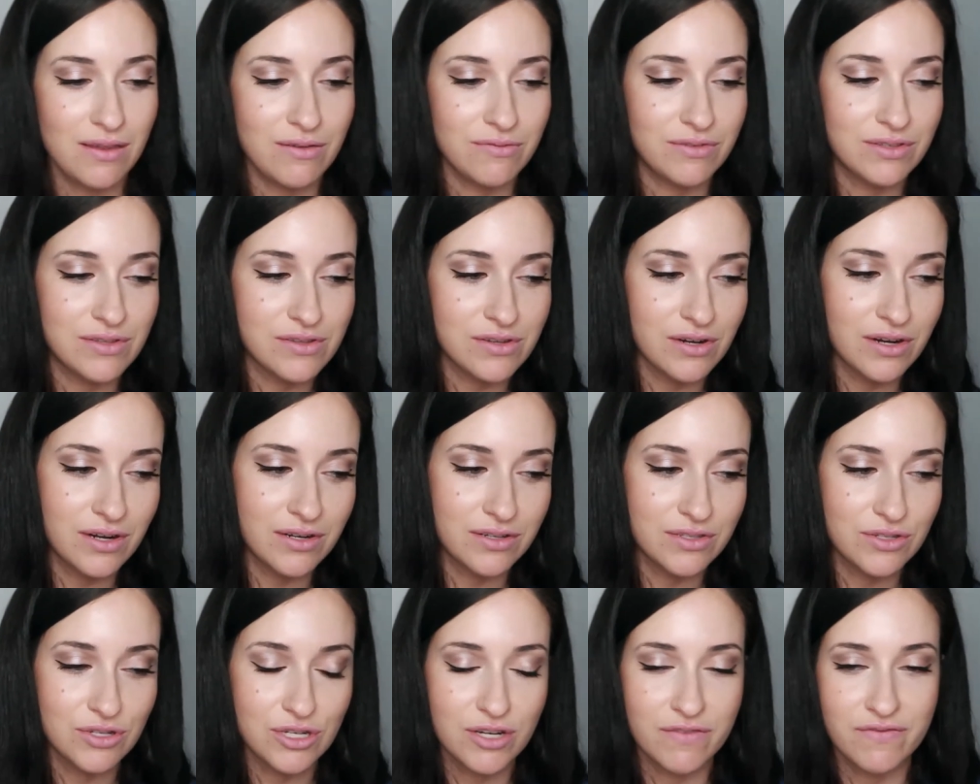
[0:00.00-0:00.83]
you
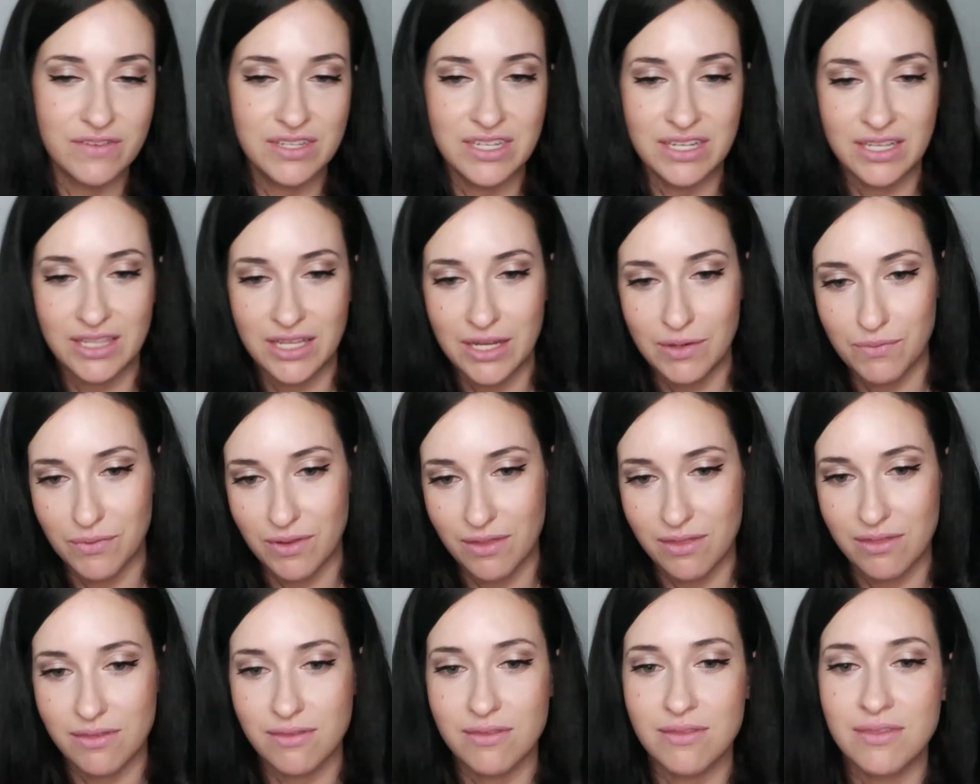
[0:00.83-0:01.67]
start sort of
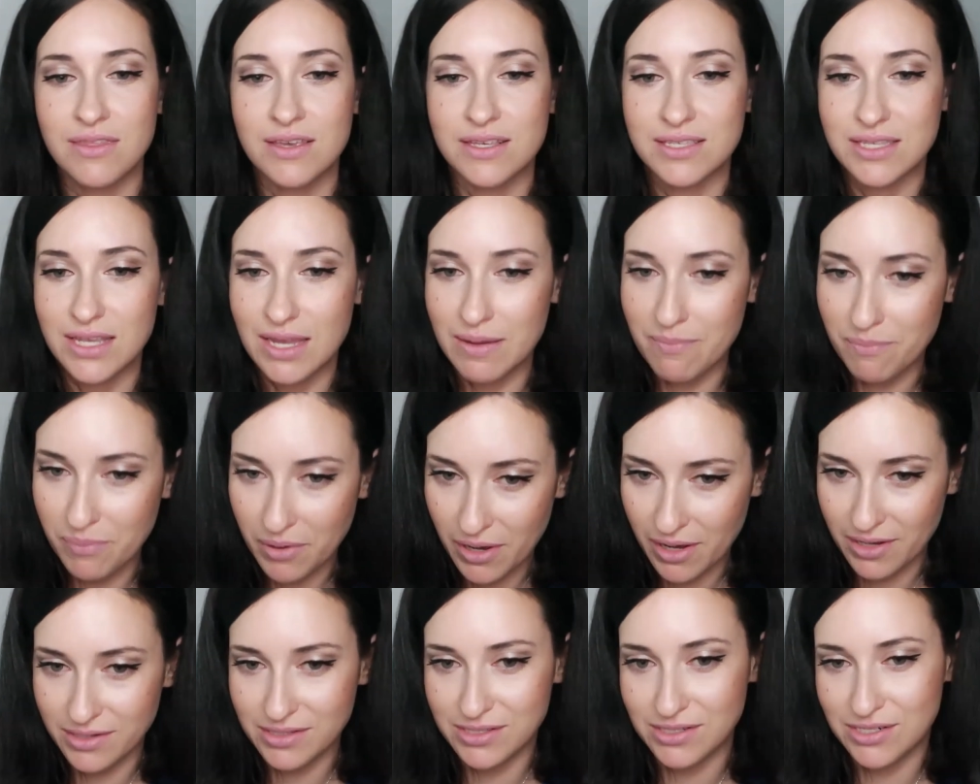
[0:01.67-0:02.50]
dealing with this
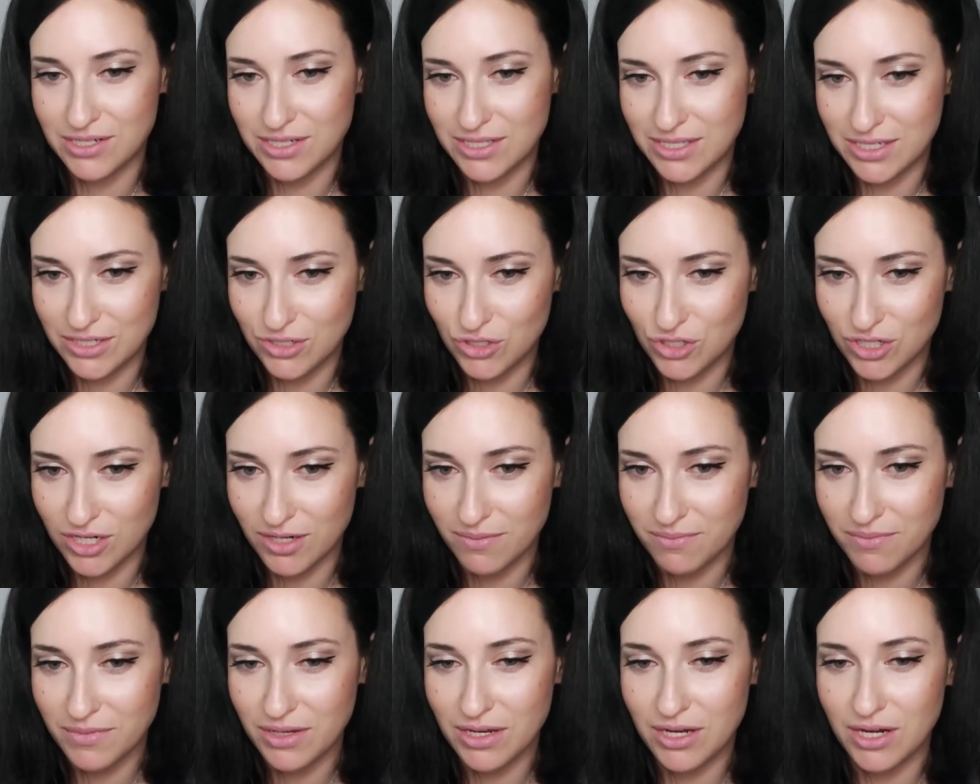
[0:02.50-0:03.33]
imposter
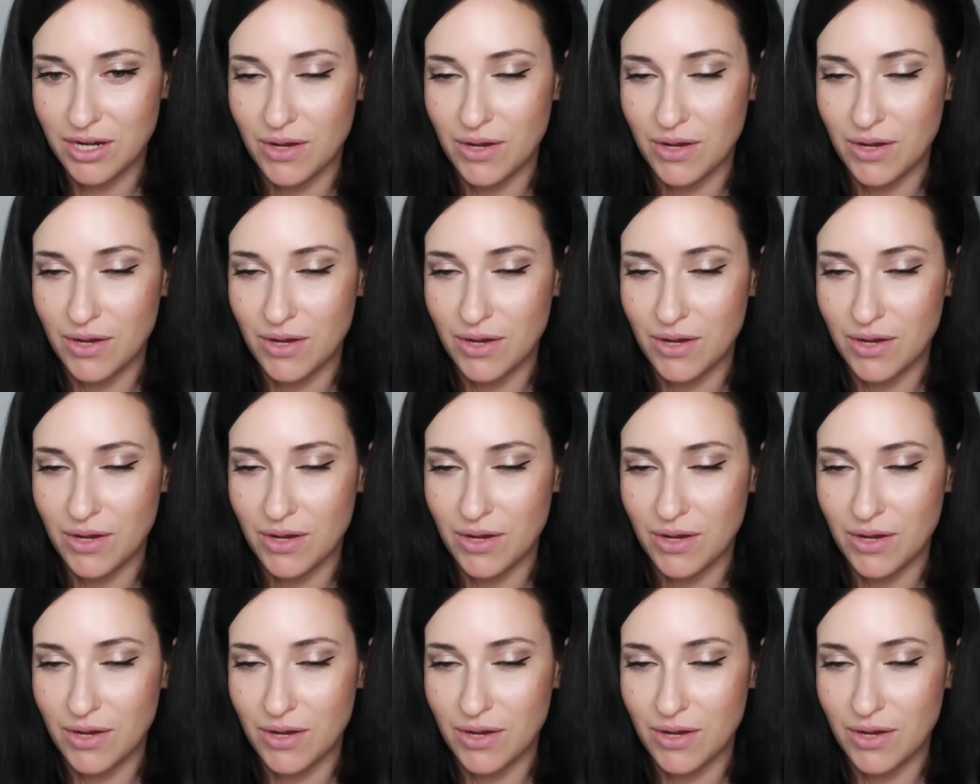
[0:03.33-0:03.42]
syndrome.